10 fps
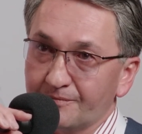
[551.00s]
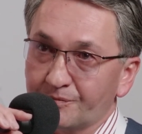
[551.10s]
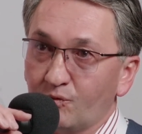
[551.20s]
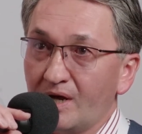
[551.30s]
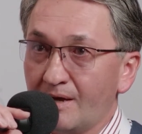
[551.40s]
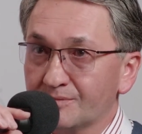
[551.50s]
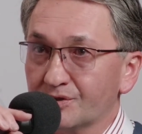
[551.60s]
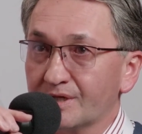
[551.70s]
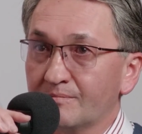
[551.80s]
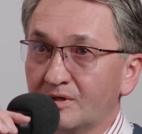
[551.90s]
why I'm
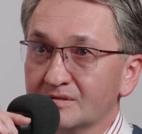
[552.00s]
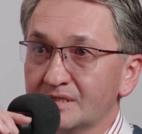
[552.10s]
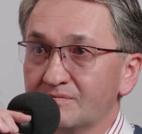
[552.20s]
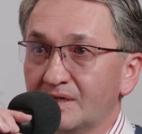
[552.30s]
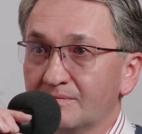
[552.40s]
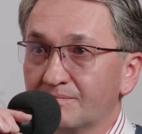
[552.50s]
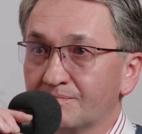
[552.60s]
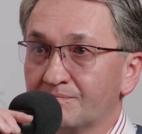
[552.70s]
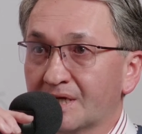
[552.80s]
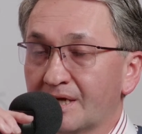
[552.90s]
talking about this one,
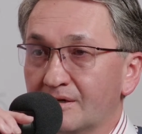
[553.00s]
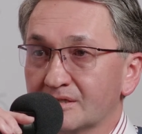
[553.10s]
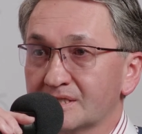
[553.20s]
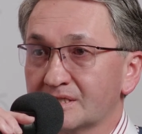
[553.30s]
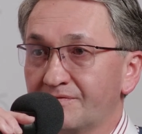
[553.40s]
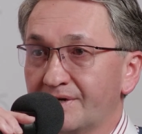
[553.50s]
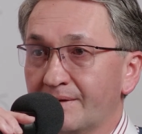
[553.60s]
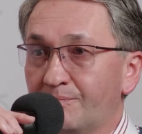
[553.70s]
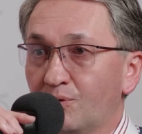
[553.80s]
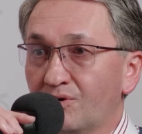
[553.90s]
because it's very
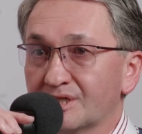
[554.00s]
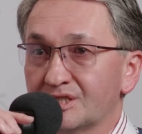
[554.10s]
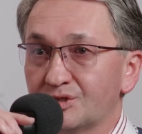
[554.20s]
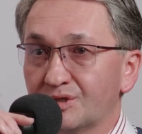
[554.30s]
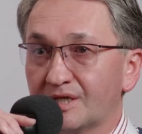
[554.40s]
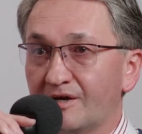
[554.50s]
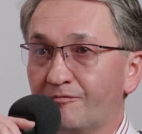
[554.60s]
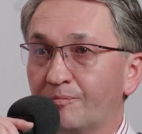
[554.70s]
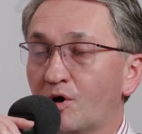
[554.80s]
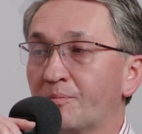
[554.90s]
important to
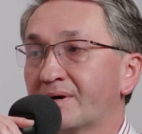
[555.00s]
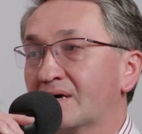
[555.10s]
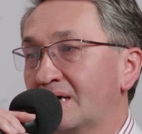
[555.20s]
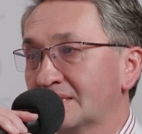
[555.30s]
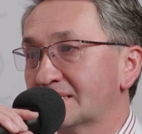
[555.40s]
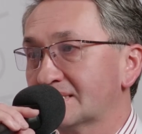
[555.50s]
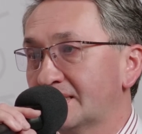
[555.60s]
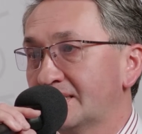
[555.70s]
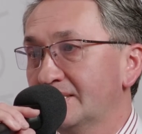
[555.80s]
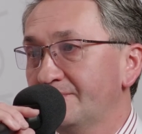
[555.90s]
have proper
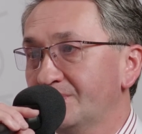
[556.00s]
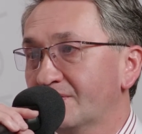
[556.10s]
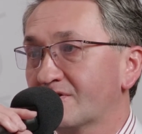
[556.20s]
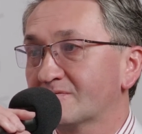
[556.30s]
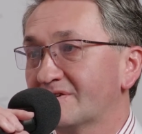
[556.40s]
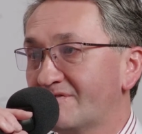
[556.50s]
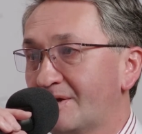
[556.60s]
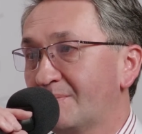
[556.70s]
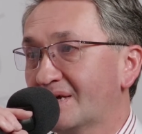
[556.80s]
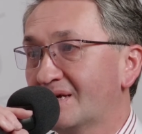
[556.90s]
understanding from the
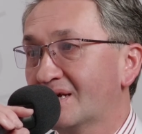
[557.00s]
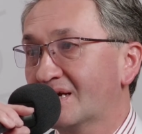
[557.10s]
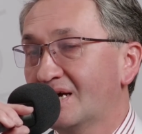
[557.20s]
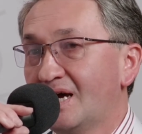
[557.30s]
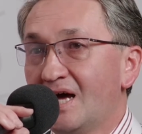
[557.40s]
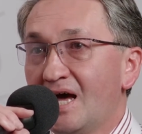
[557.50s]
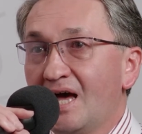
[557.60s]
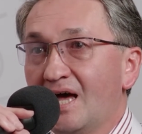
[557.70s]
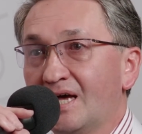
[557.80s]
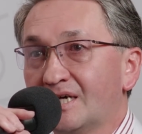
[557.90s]
very beginning,
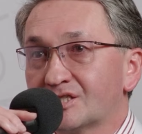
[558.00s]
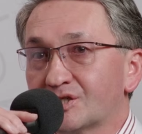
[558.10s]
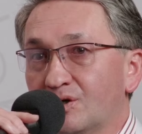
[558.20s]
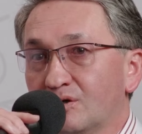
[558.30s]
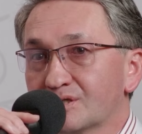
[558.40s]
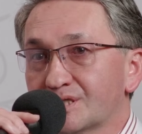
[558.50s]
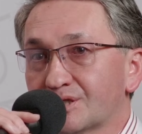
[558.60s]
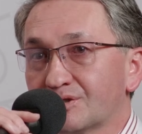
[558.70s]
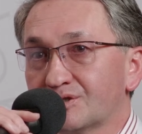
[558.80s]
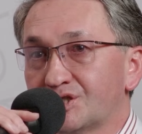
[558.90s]
and
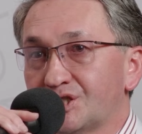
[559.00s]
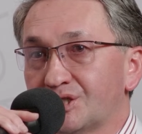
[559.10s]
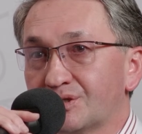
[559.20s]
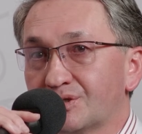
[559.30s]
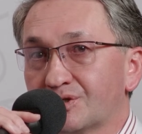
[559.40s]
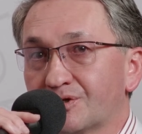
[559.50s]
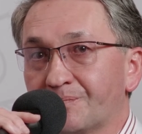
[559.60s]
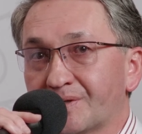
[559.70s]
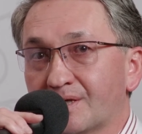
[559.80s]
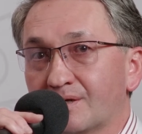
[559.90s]
also to
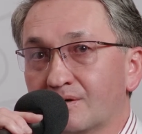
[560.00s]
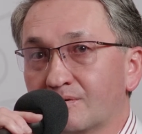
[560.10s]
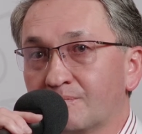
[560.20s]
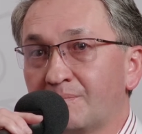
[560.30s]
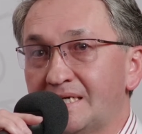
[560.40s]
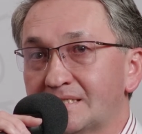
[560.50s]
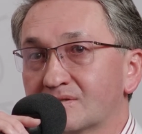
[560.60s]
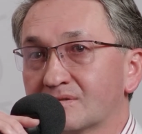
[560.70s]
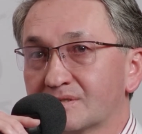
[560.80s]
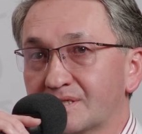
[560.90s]

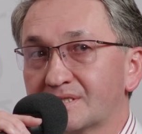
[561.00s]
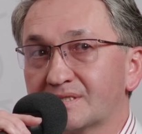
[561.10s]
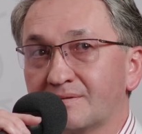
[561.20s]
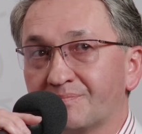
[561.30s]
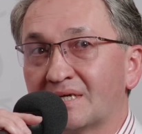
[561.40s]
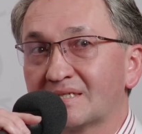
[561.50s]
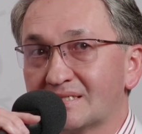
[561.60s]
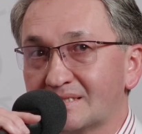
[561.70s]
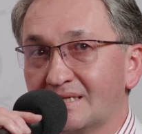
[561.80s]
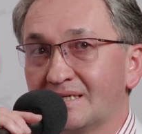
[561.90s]
based on this
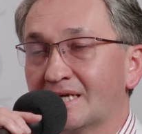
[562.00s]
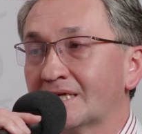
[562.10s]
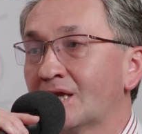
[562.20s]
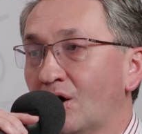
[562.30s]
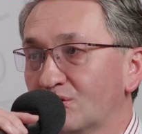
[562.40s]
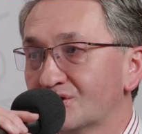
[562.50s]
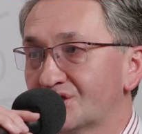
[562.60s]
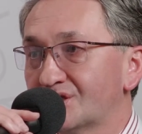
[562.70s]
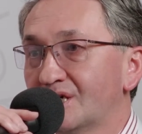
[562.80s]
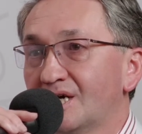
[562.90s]
understanding,
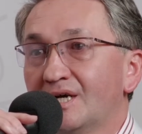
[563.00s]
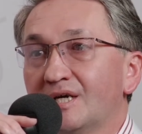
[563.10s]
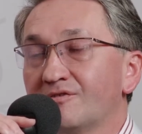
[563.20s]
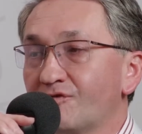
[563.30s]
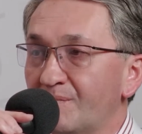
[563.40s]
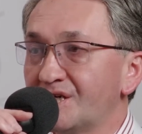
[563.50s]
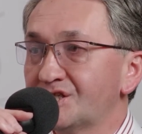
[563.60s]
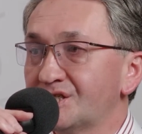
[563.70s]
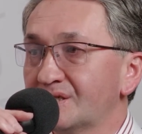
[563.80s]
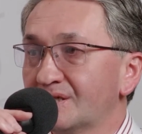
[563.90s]
knowledge,
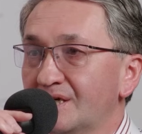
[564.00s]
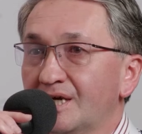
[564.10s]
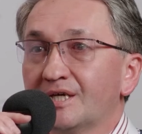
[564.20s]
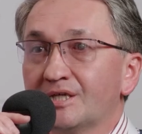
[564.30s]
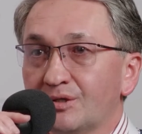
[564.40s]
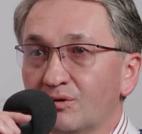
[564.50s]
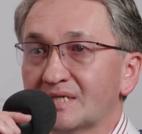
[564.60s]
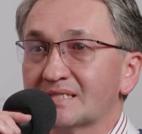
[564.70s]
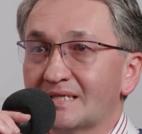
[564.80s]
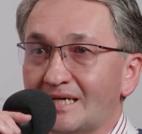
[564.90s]
information, you
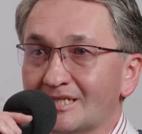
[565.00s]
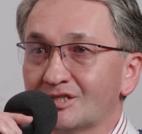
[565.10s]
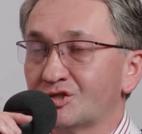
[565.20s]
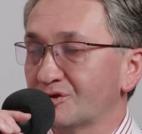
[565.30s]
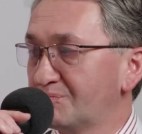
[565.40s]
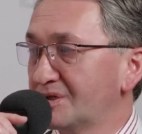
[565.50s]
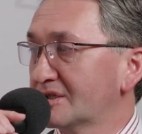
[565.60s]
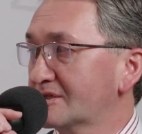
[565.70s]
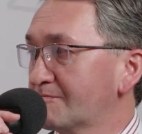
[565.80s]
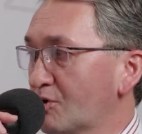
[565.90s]
are starting to
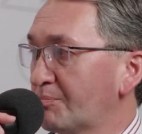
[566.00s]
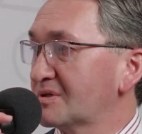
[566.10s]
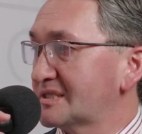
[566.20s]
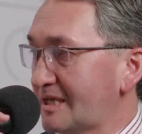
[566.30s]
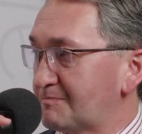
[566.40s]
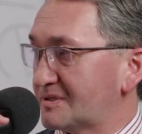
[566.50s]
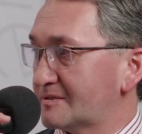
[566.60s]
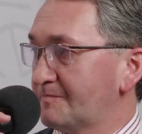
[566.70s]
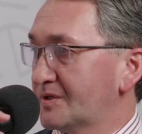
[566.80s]
build proper steps,